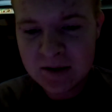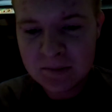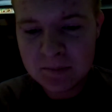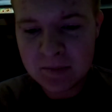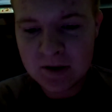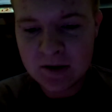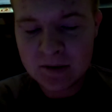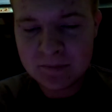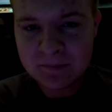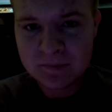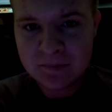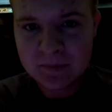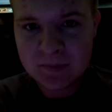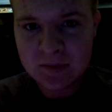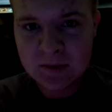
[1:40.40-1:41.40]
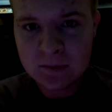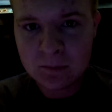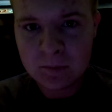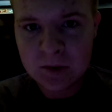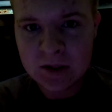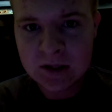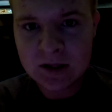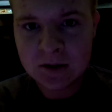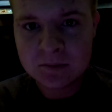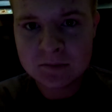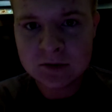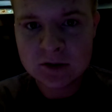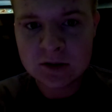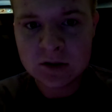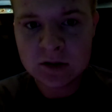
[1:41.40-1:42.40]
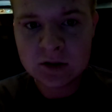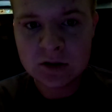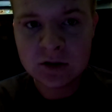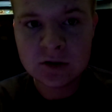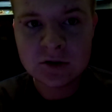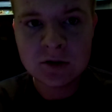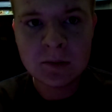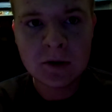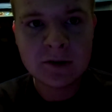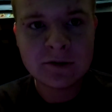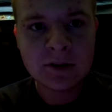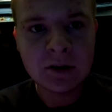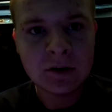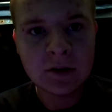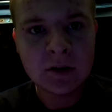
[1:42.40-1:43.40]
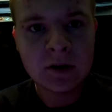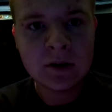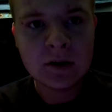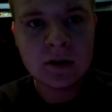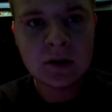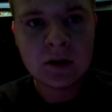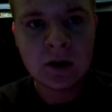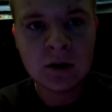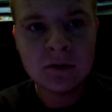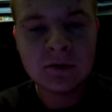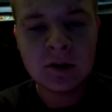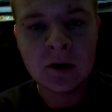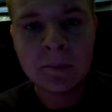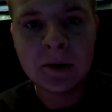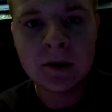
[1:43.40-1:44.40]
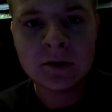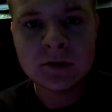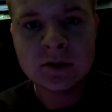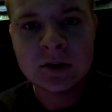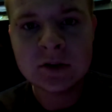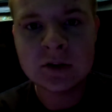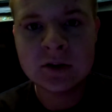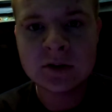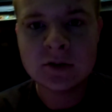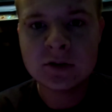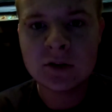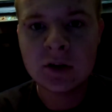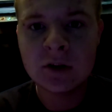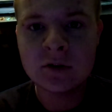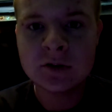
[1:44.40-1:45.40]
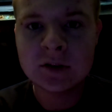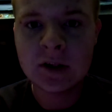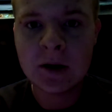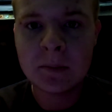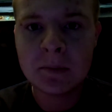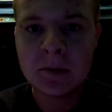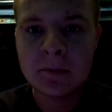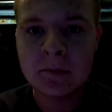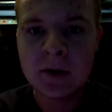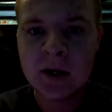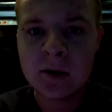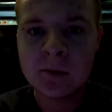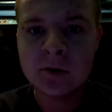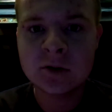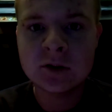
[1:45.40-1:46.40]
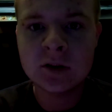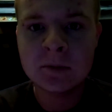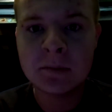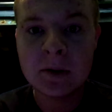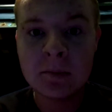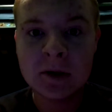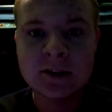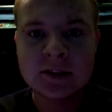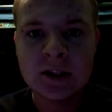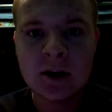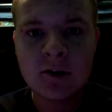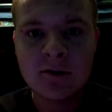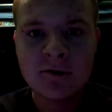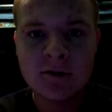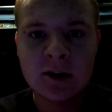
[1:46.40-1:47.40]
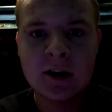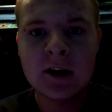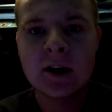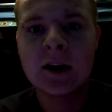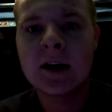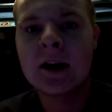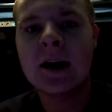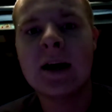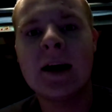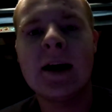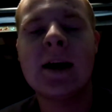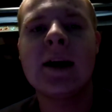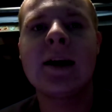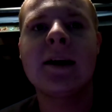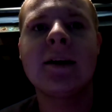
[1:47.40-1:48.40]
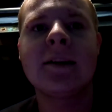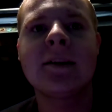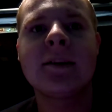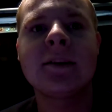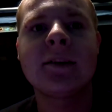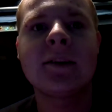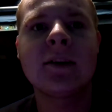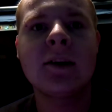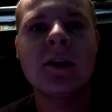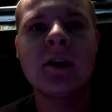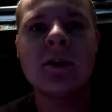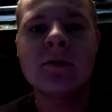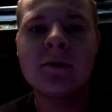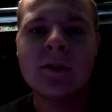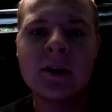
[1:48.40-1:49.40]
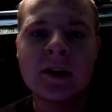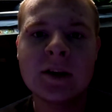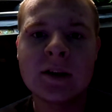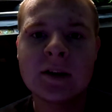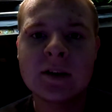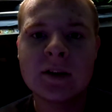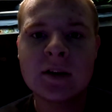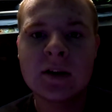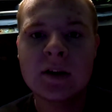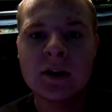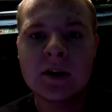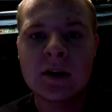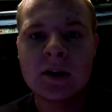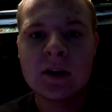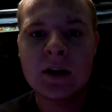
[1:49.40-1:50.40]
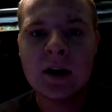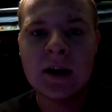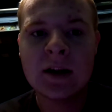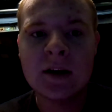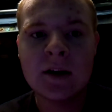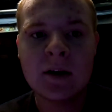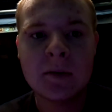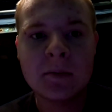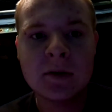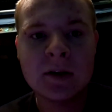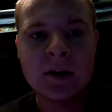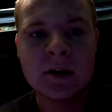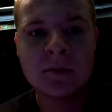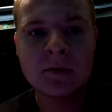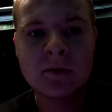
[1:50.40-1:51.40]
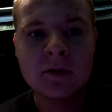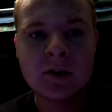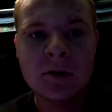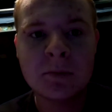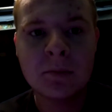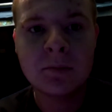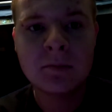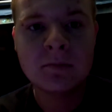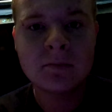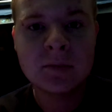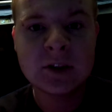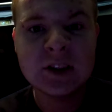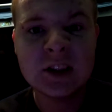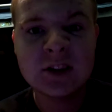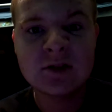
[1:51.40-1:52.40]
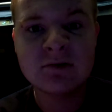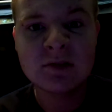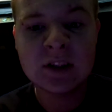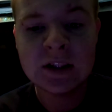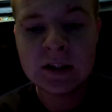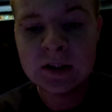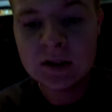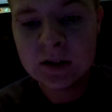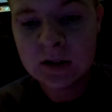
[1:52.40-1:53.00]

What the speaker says: But when it comes to YouTube, I feel that hopefully I'll be able to just loosen up and be able to be myself, and hopefully end up in a good position, really.